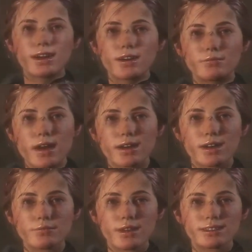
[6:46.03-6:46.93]
you found
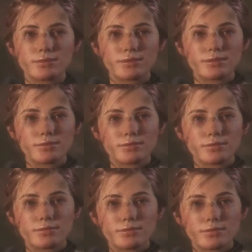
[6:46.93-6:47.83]
new friends.
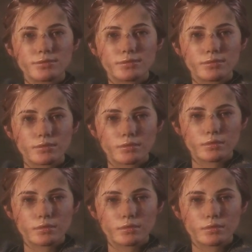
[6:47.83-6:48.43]
Yes.